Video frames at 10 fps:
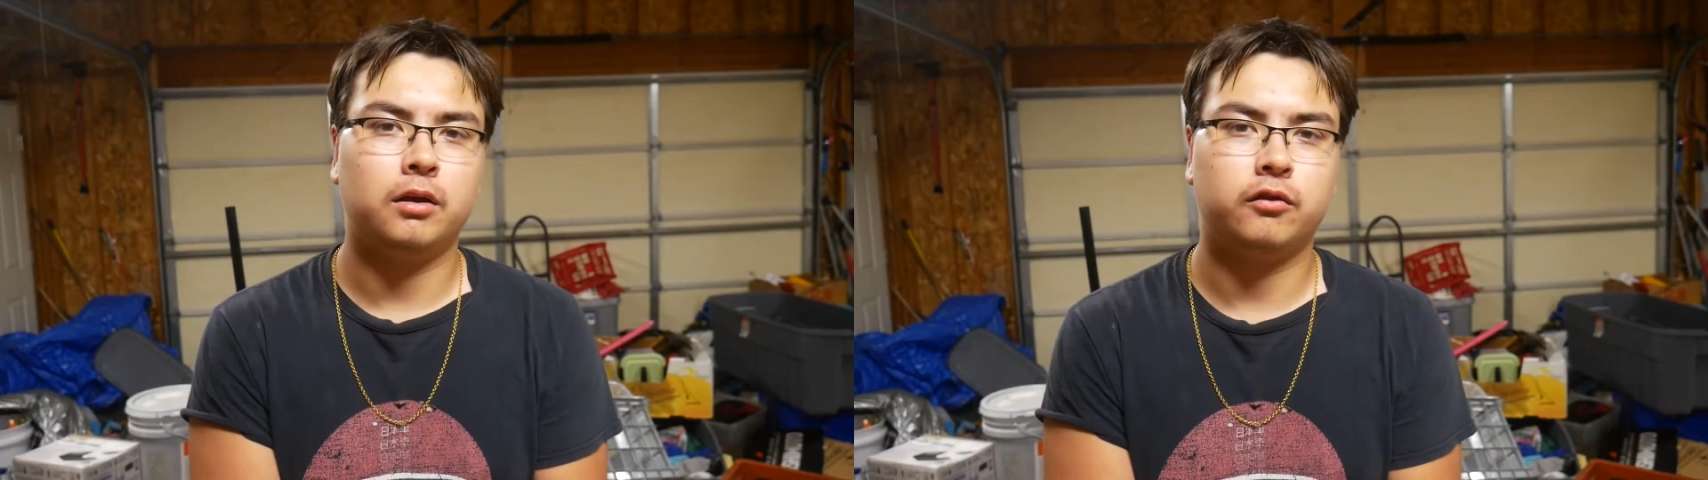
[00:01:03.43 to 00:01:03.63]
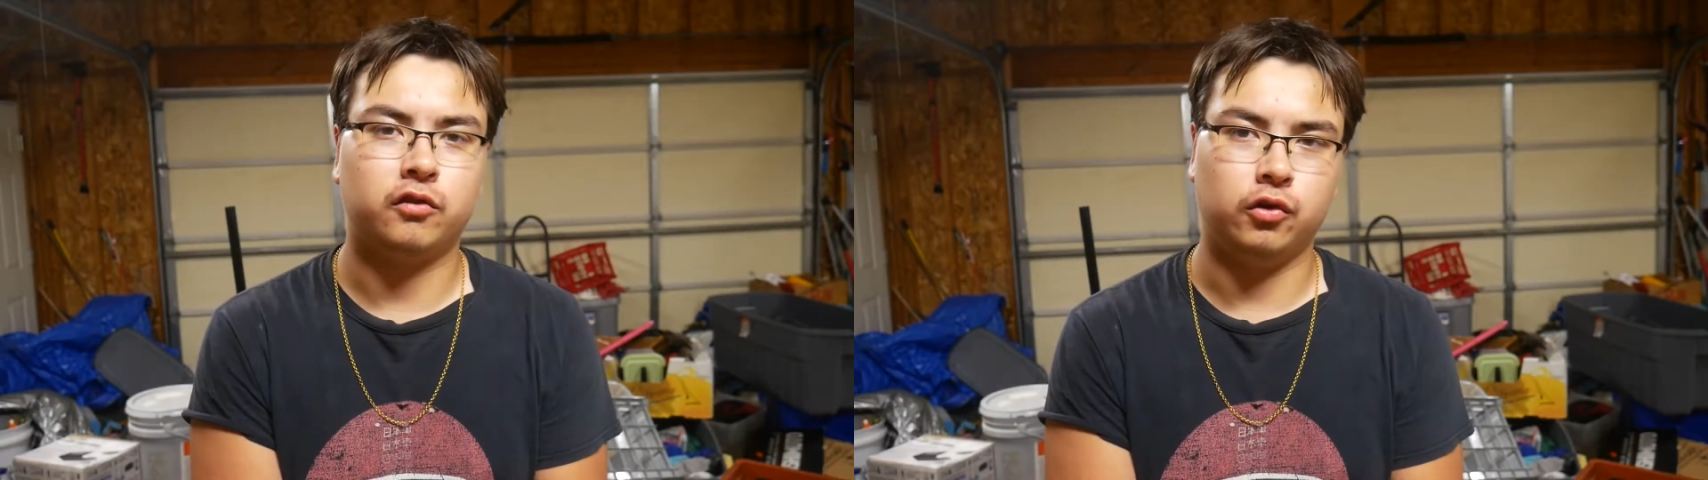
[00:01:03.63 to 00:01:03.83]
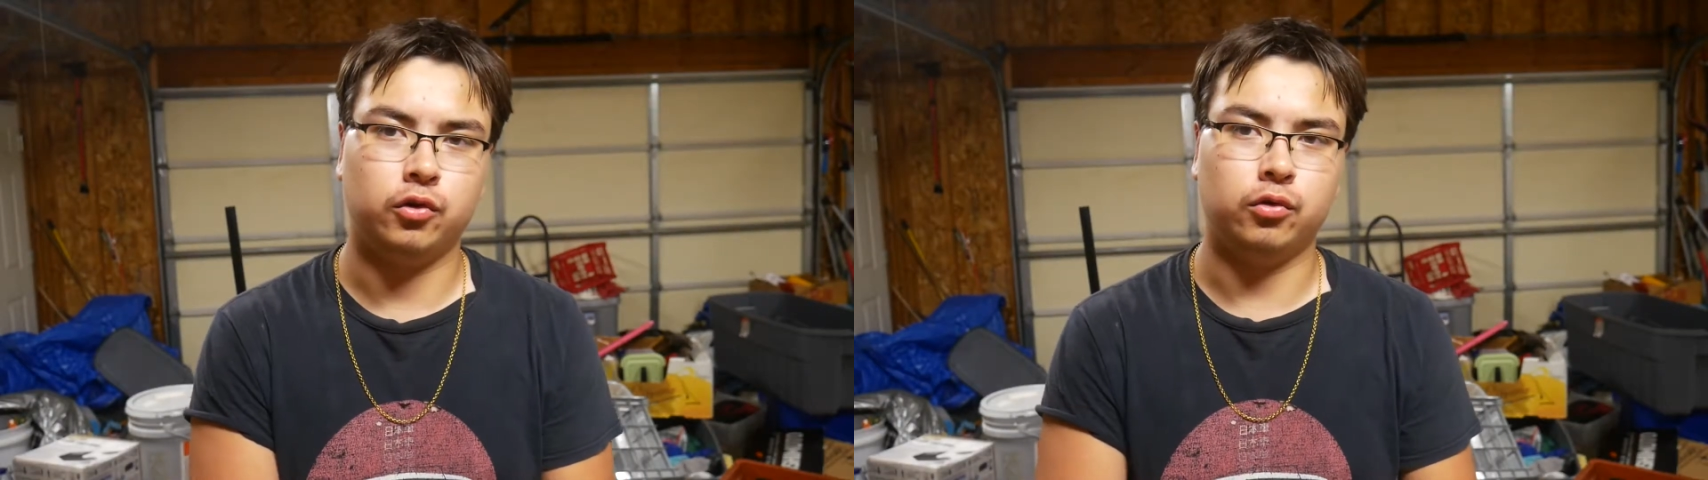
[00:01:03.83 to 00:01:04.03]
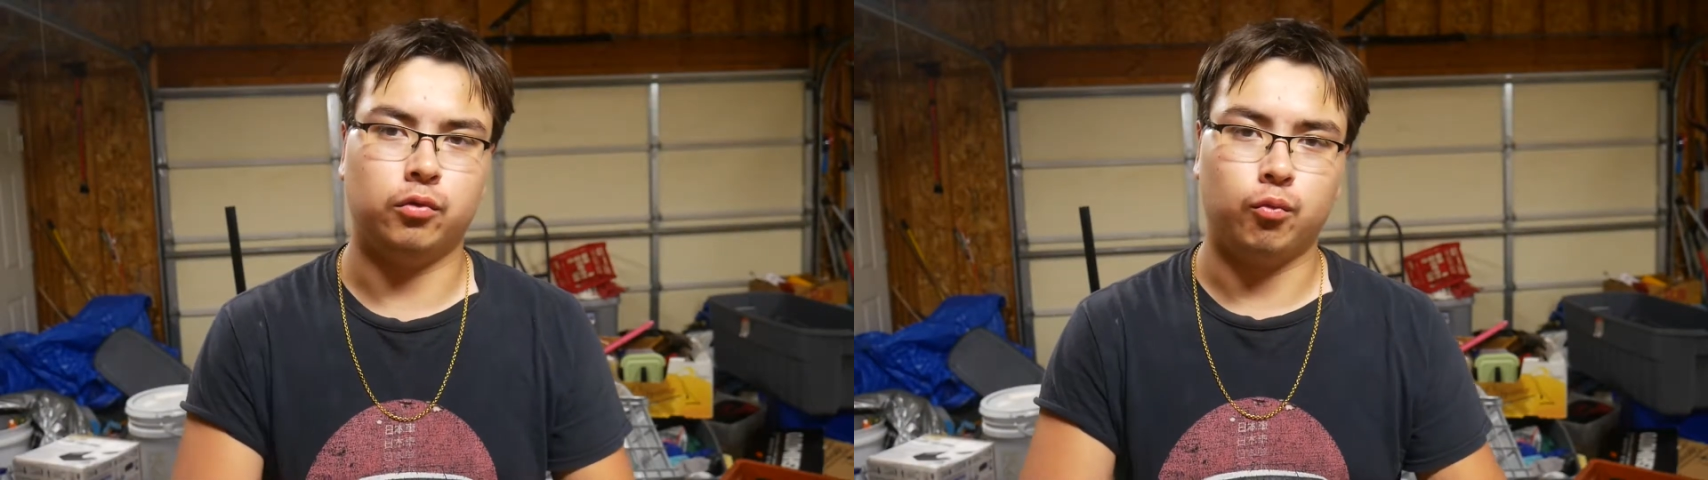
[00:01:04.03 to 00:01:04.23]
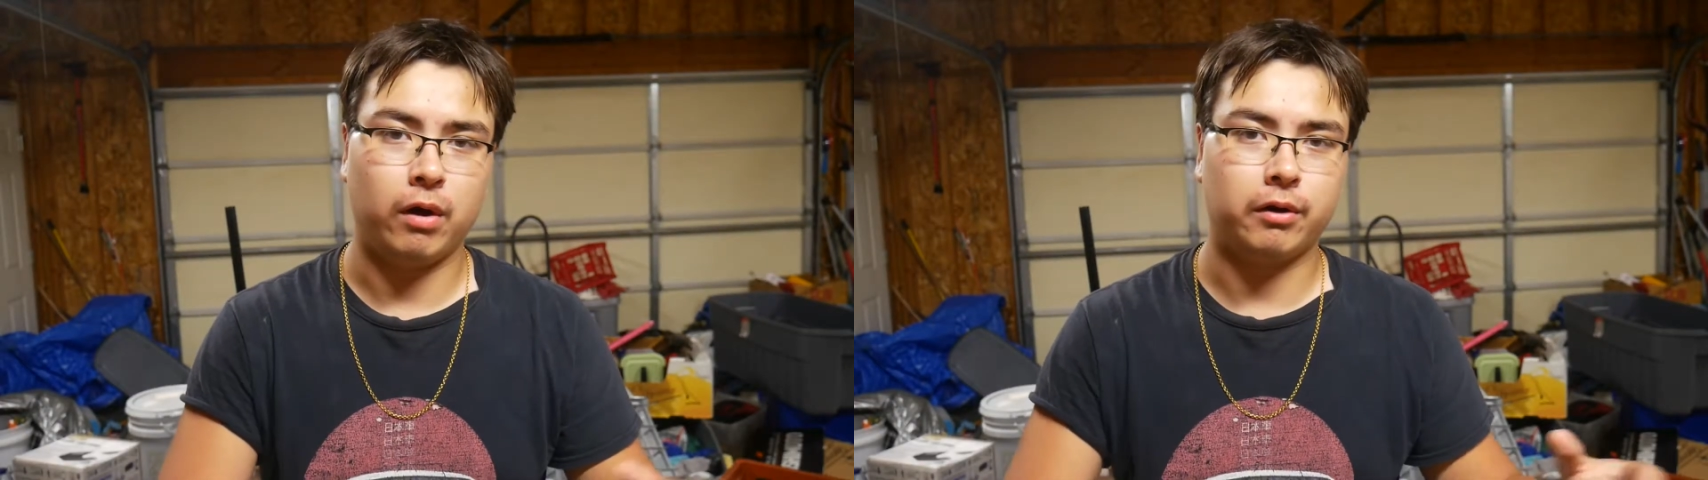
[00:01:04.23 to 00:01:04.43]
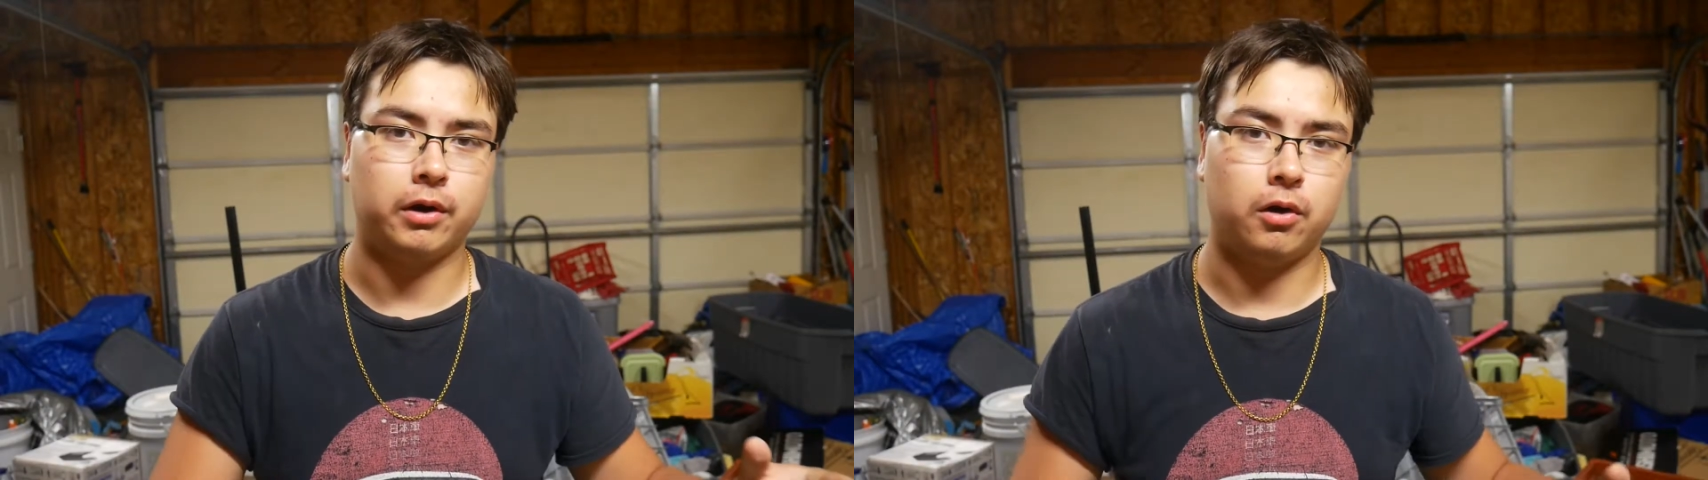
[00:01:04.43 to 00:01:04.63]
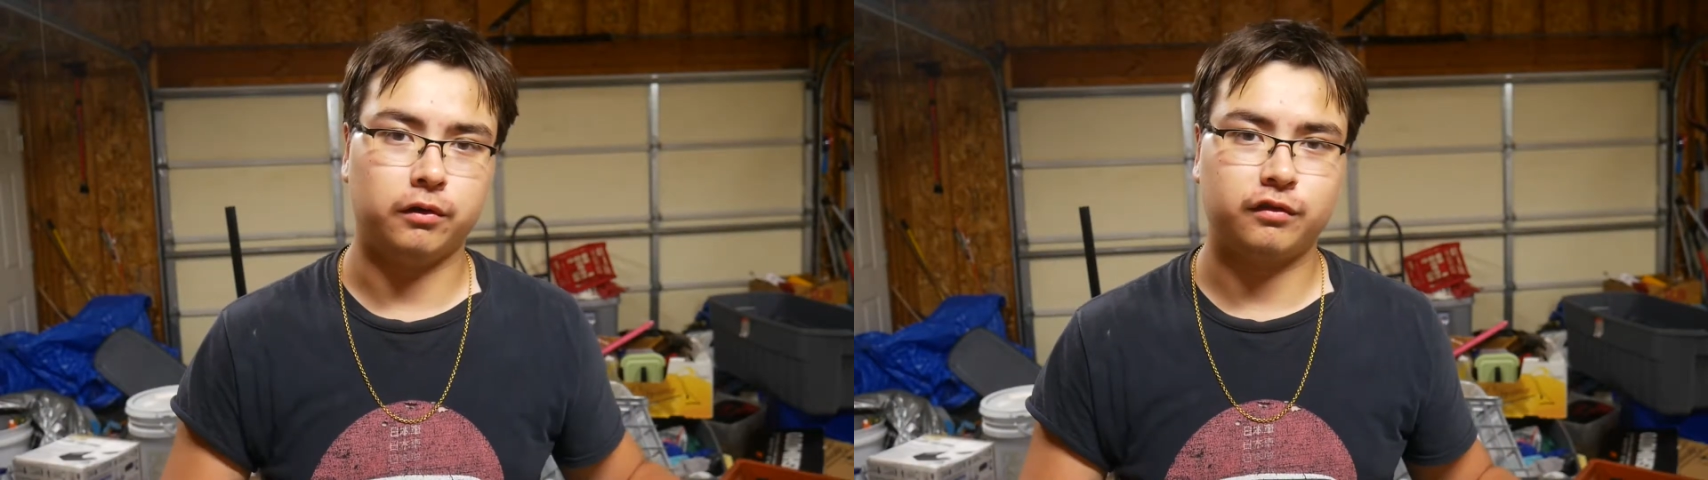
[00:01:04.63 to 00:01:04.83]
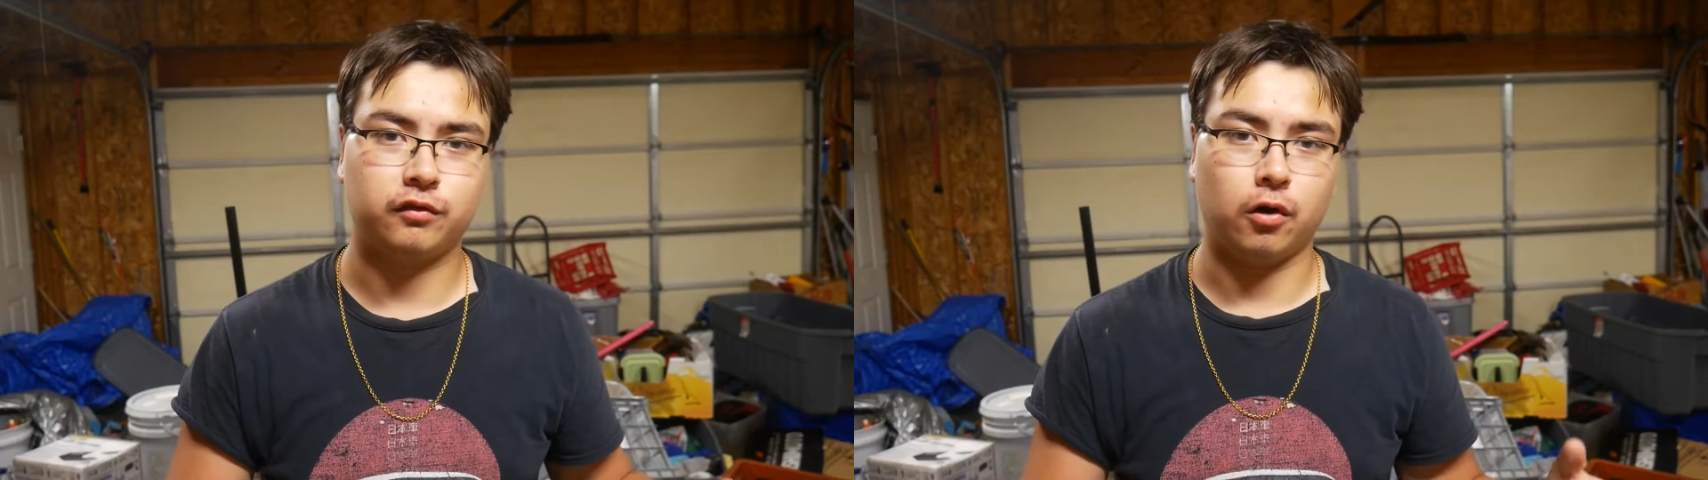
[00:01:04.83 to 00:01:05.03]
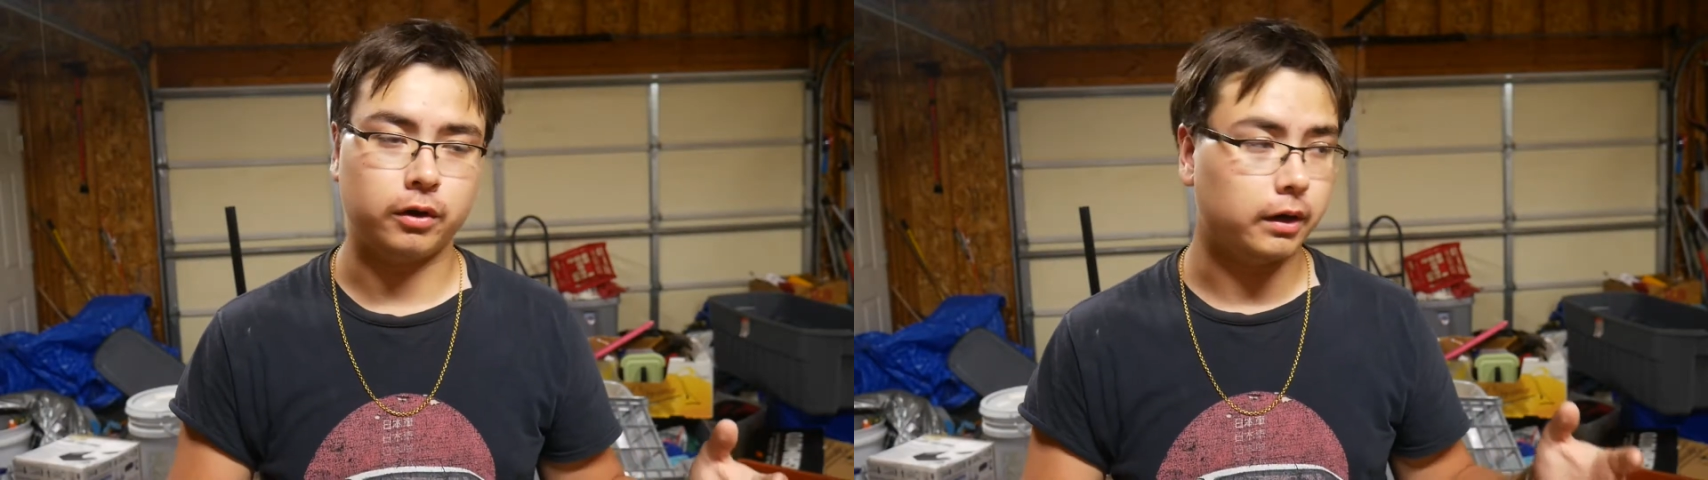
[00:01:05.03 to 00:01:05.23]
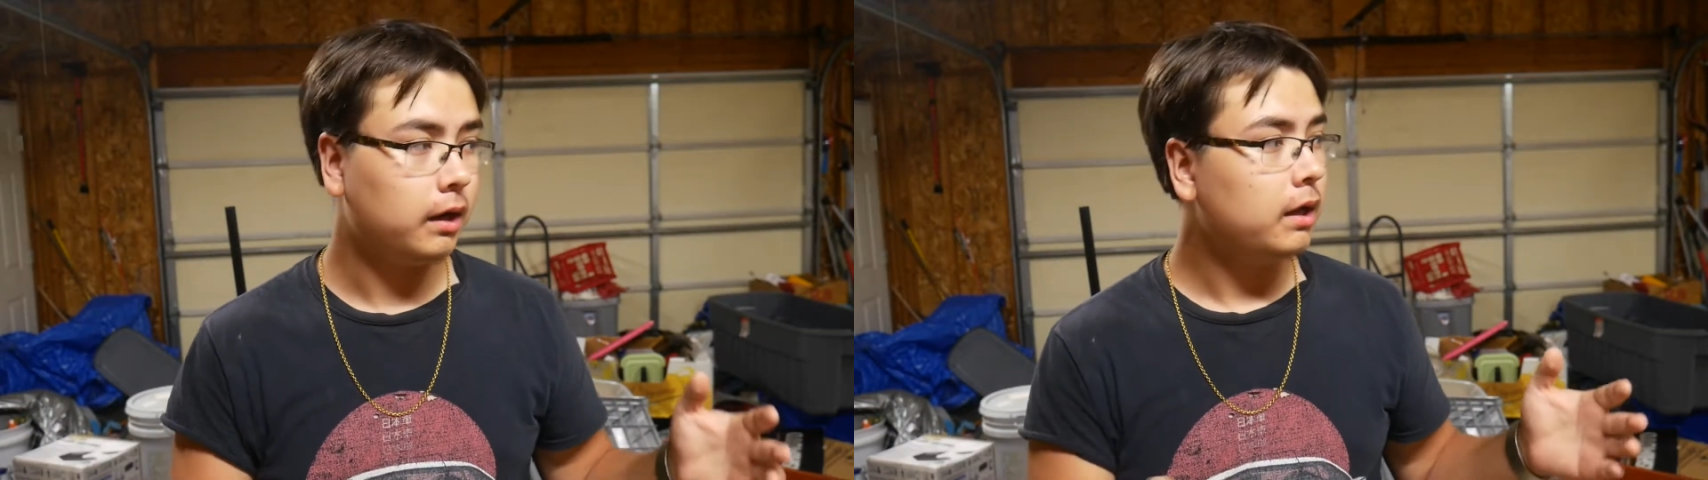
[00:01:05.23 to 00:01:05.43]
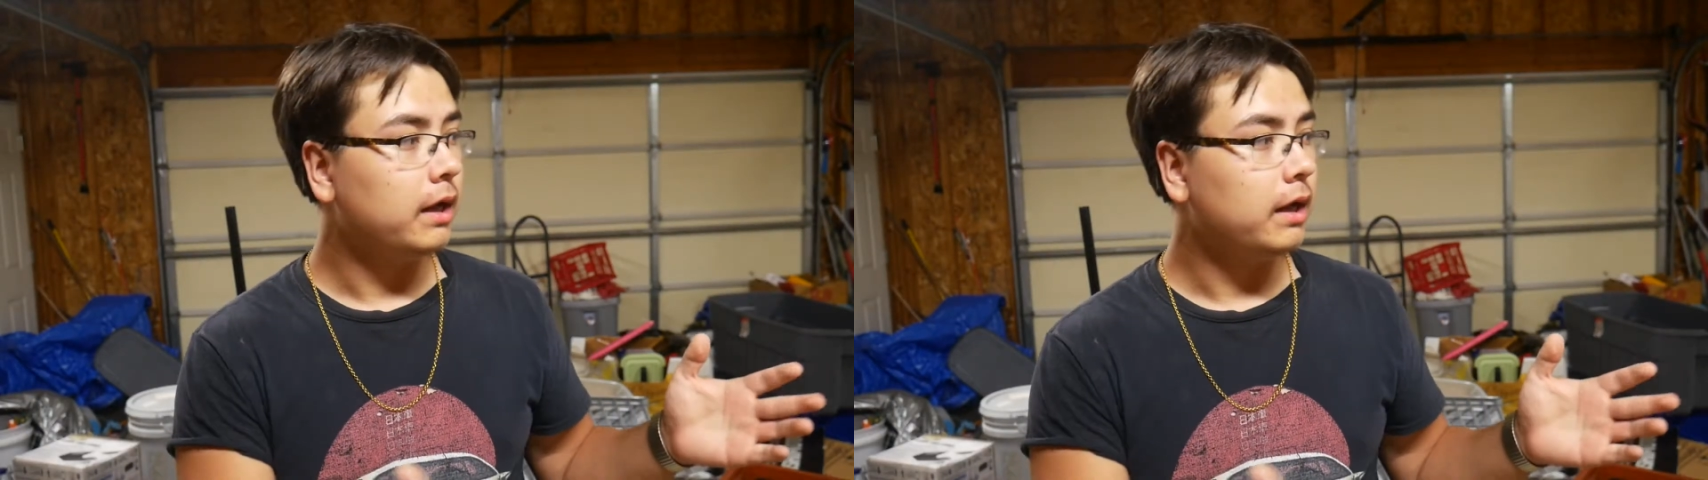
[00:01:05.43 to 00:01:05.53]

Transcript: to where it all started.